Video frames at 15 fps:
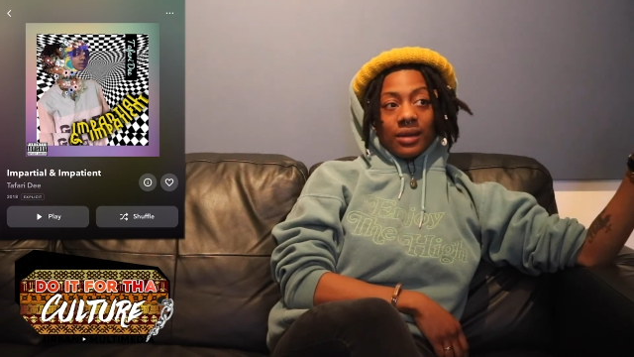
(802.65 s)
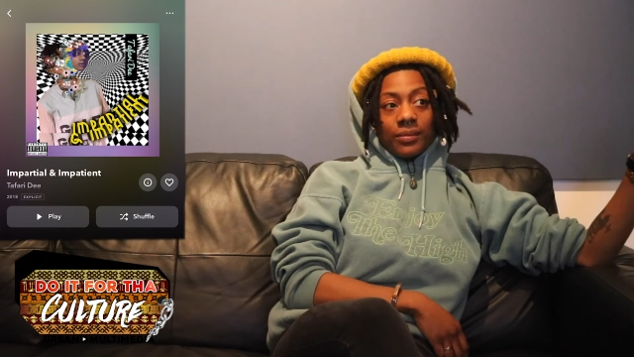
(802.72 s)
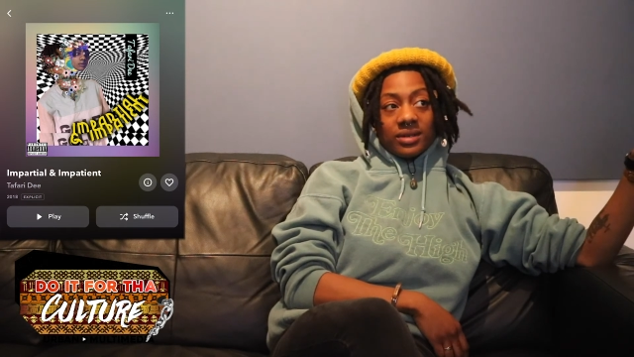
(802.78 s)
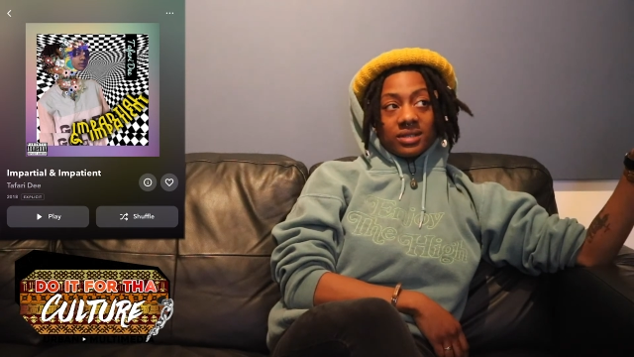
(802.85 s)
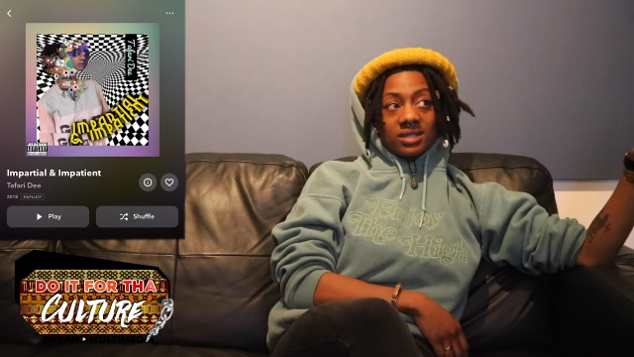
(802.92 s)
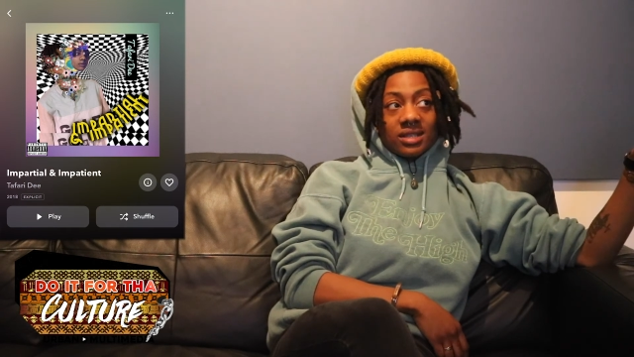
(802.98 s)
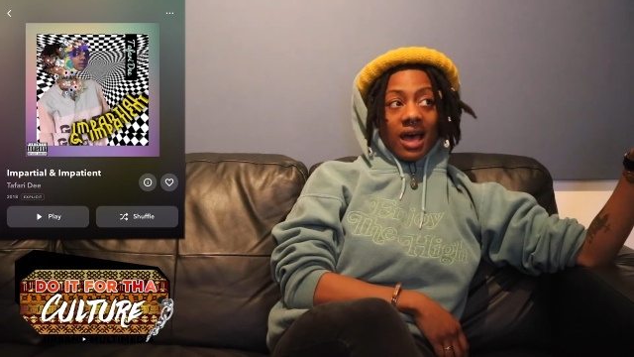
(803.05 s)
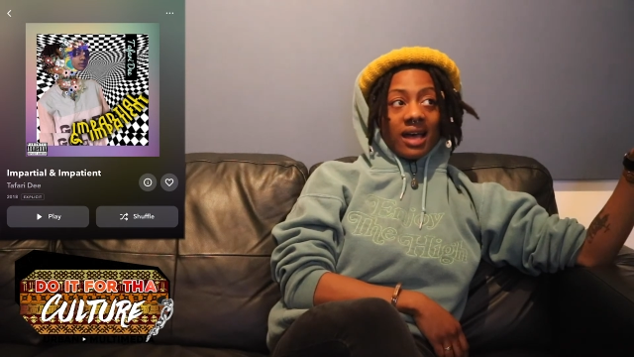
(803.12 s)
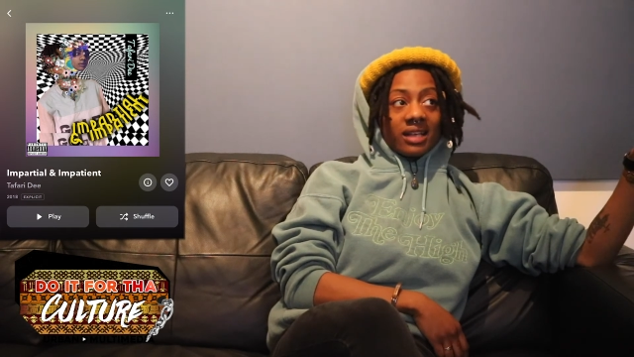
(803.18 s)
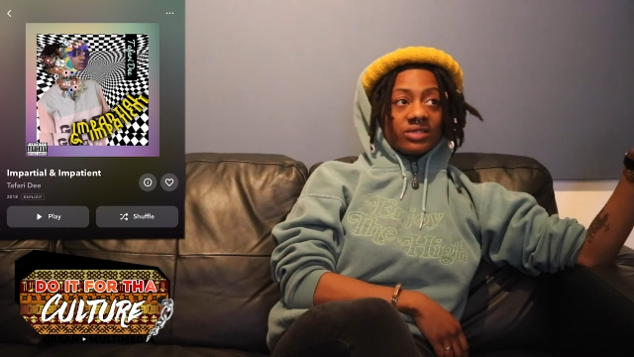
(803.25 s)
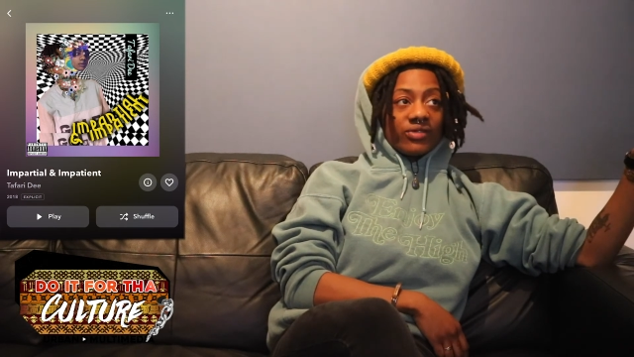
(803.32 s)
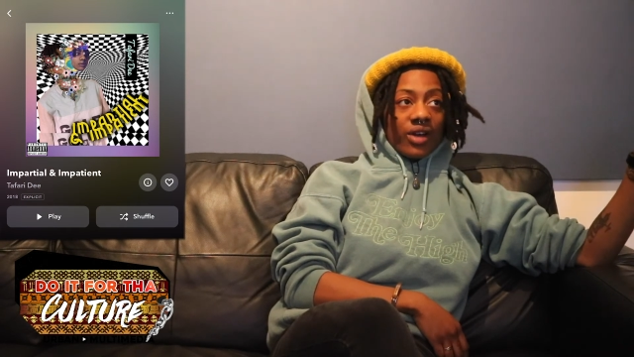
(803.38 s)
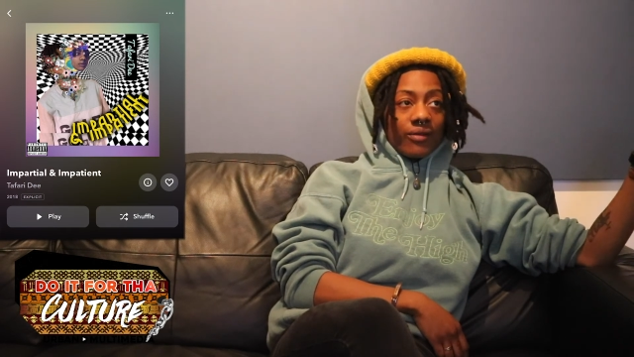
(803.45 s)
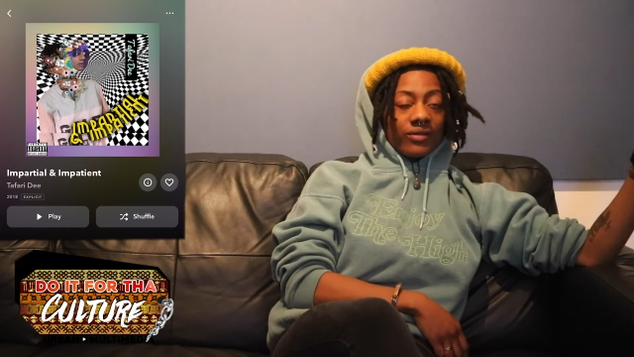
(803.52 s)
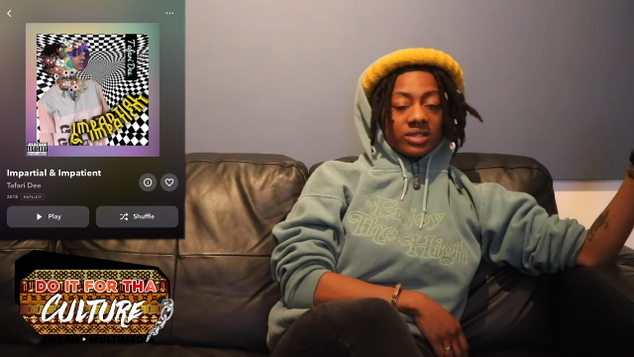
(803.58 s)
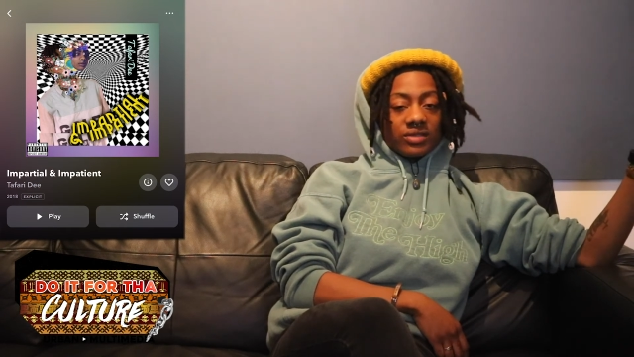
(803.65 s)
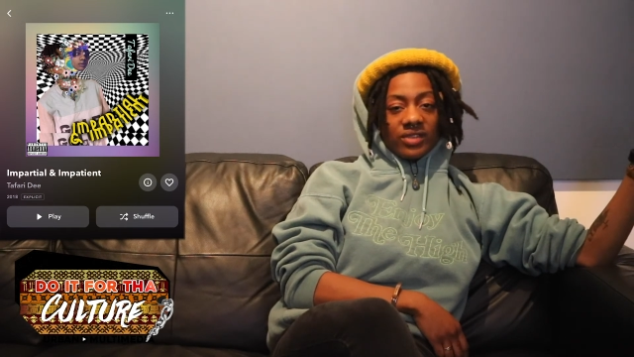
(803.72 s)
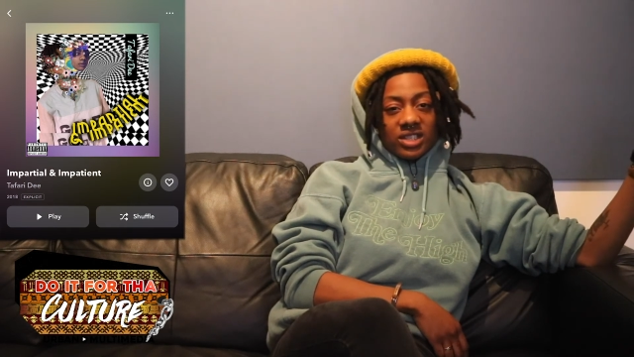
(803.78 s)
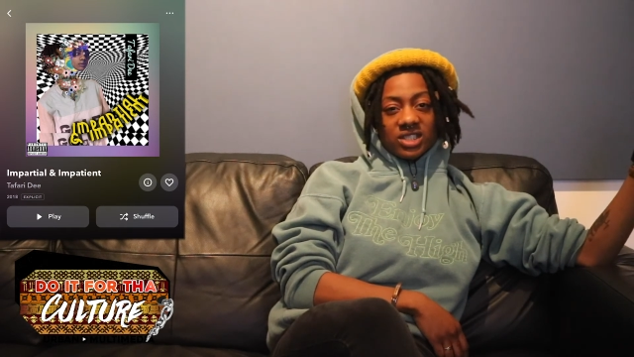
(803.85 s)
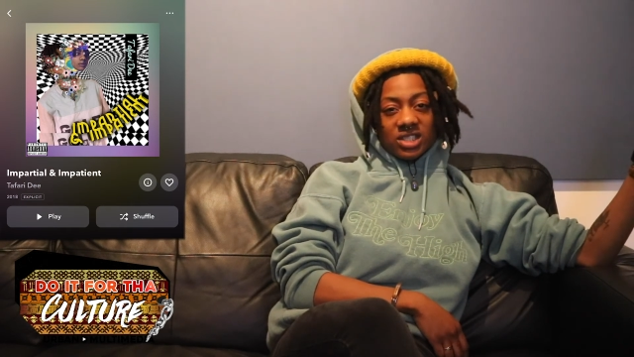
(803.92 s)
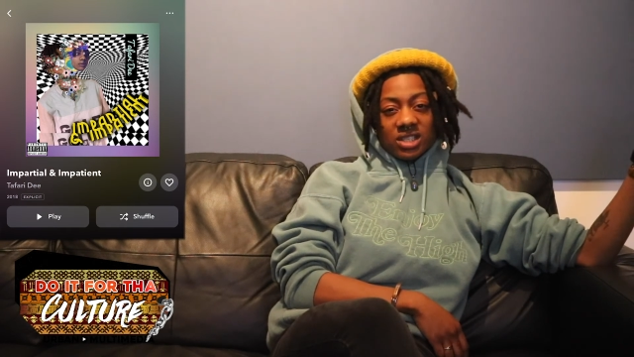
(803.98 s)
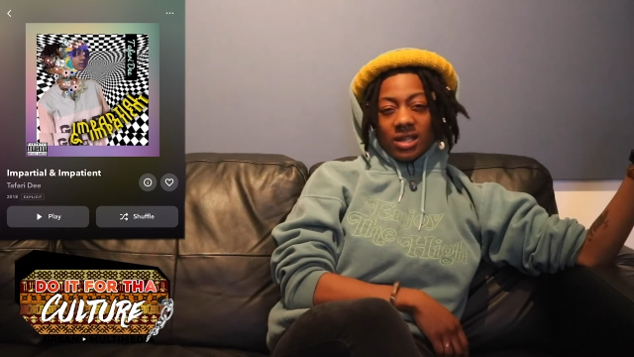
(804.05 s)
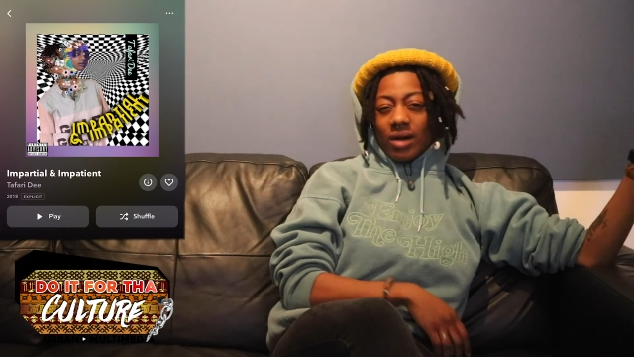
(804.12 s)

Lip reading: besides Velvet's Vision,